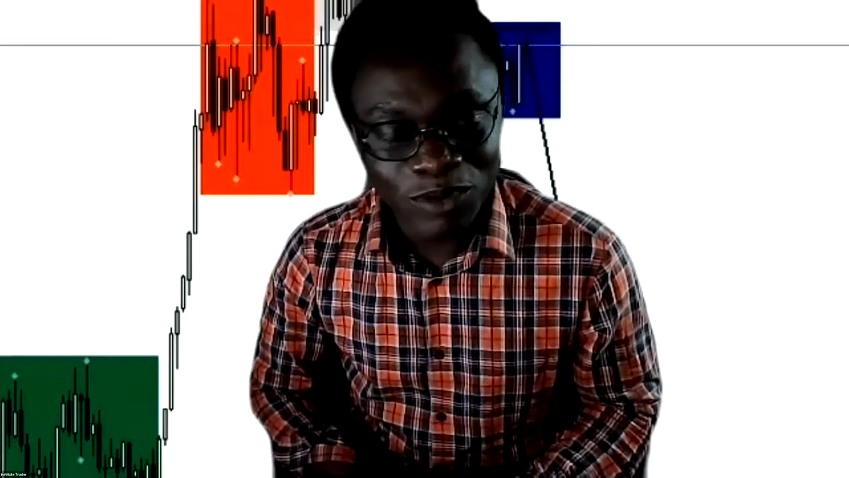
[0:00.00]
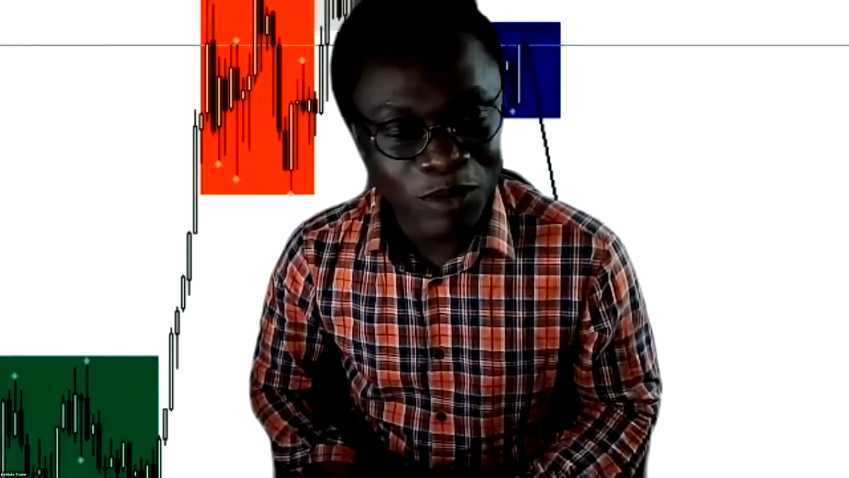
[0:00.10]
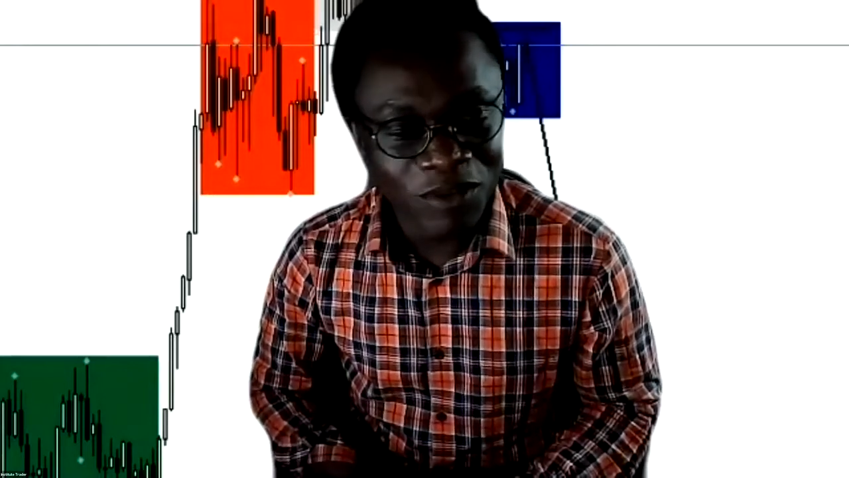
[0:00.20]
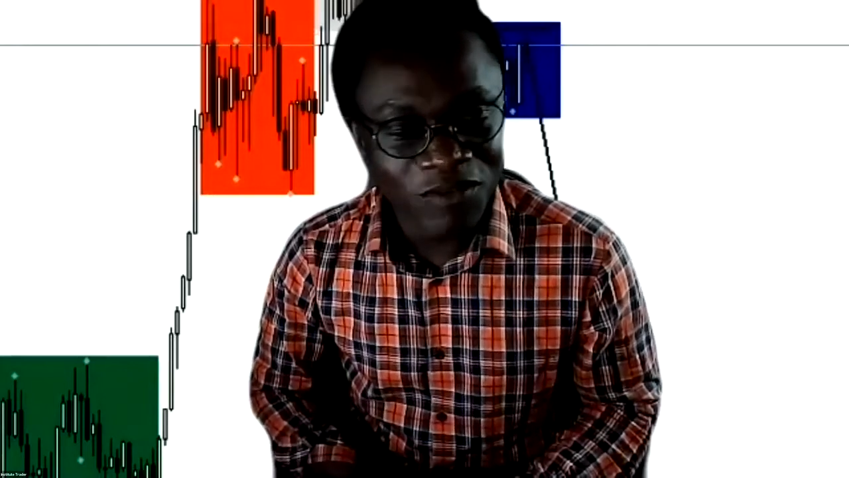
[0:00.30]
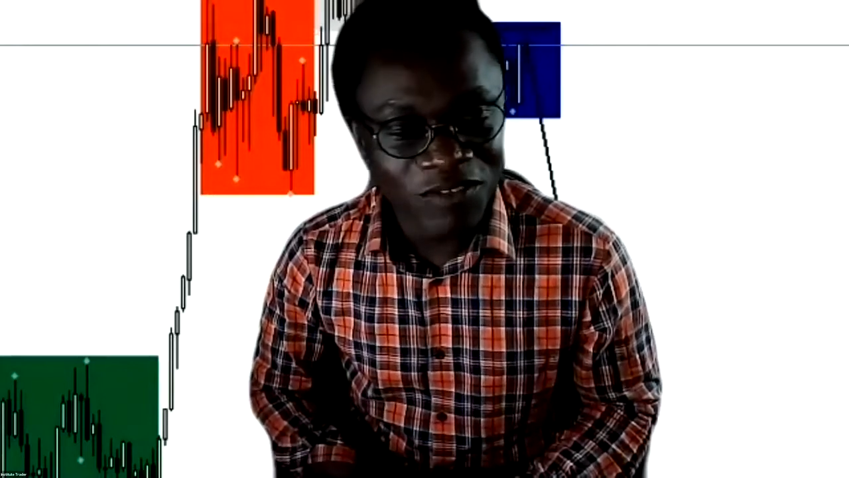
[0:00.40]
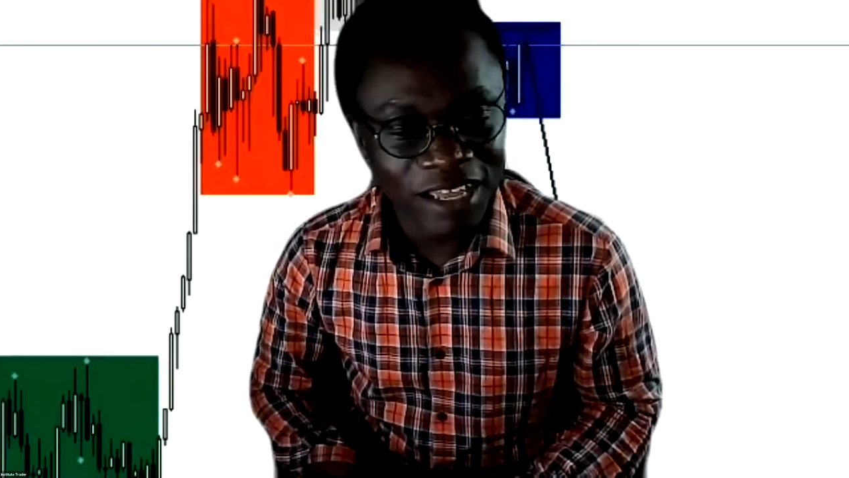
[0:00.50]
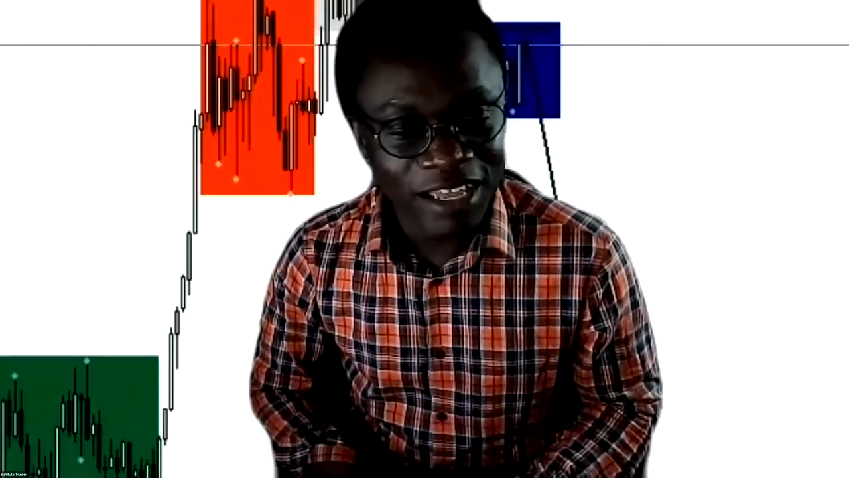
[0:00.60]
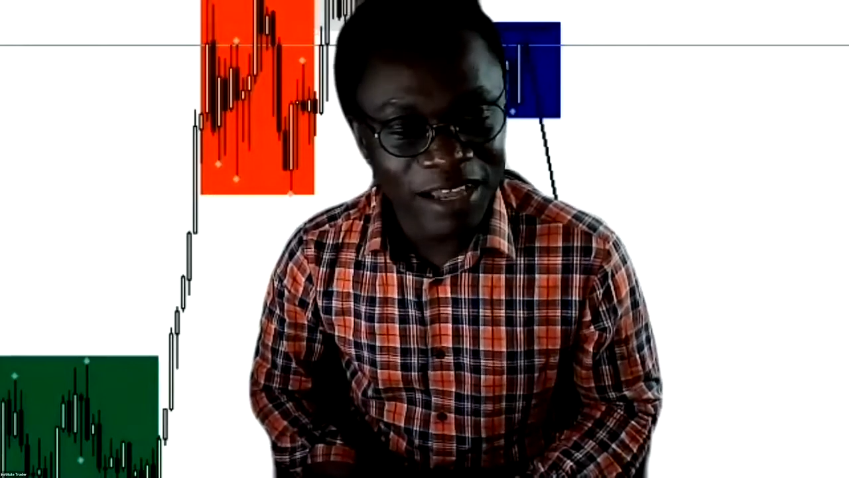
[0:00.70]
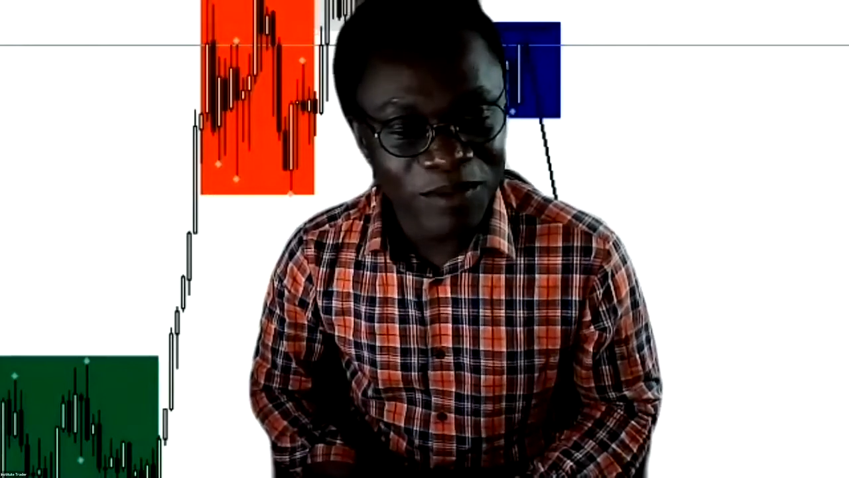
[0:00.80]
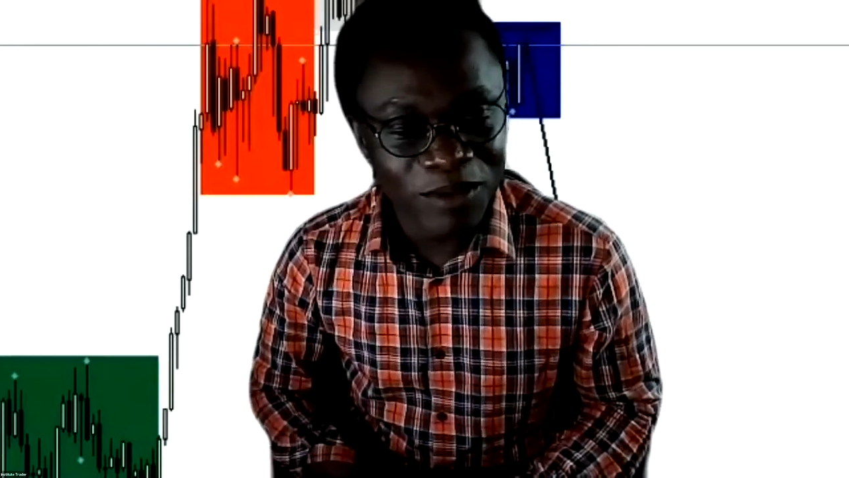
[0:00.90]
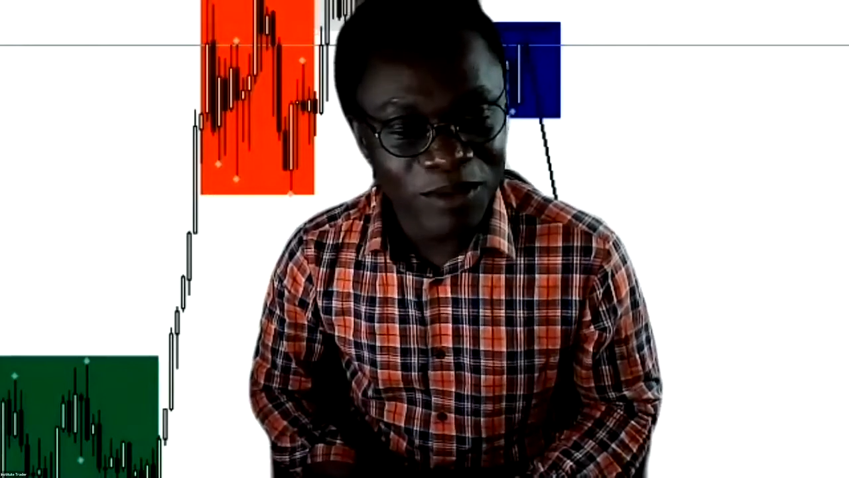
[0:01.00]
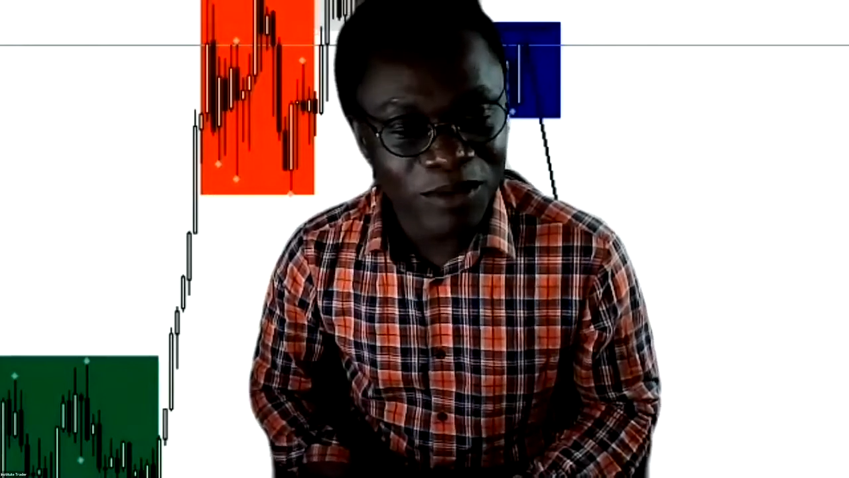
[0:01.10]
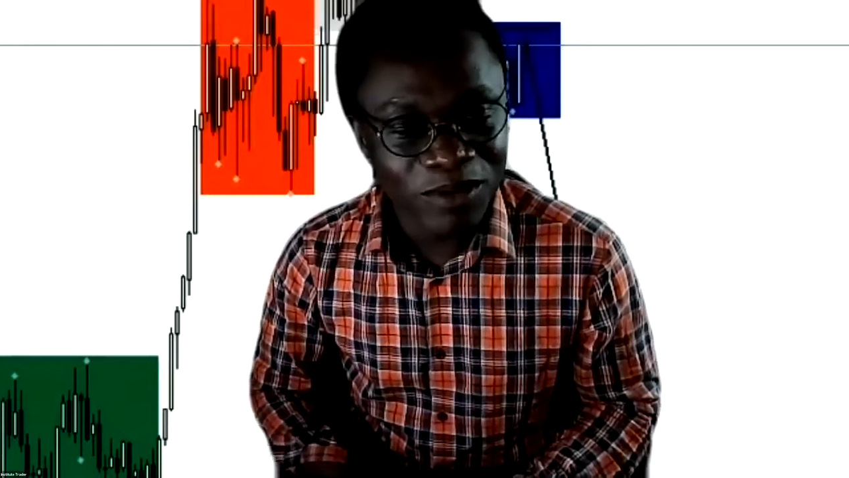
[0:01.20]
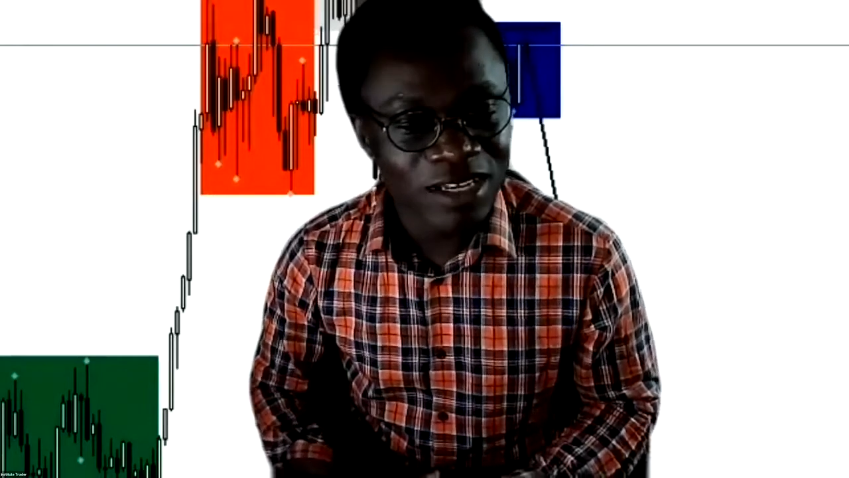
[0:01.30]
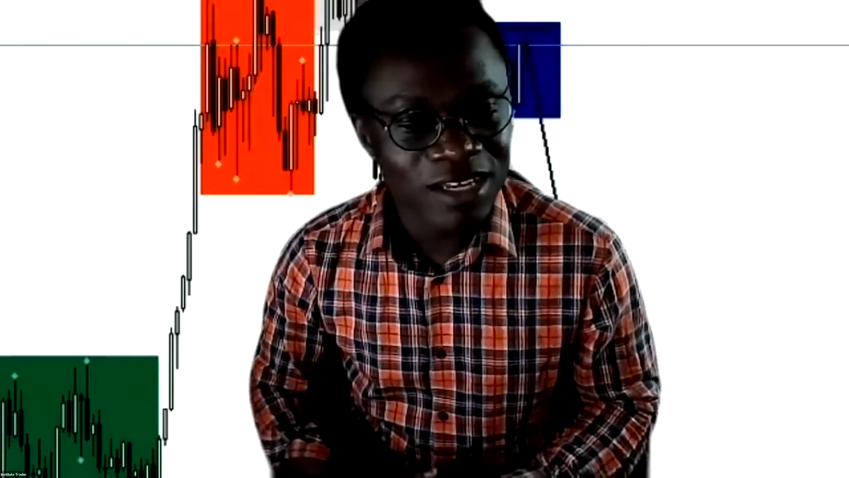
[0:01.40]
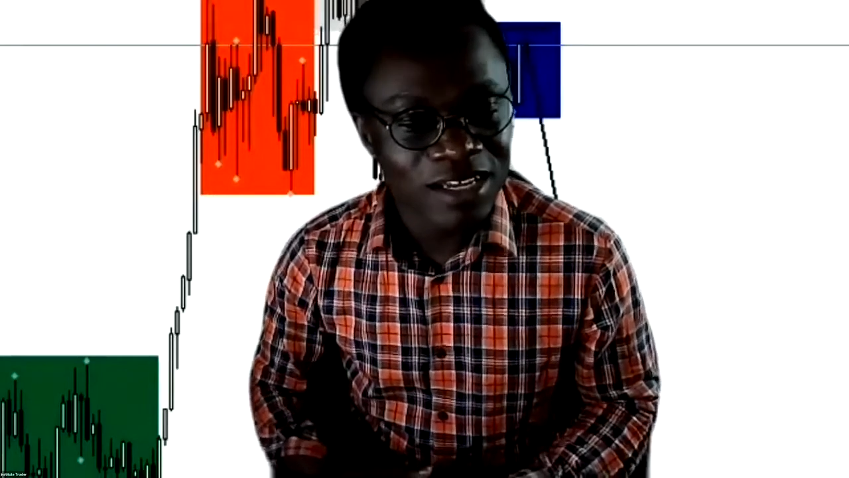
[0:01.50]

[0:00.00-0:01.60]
top of their game, because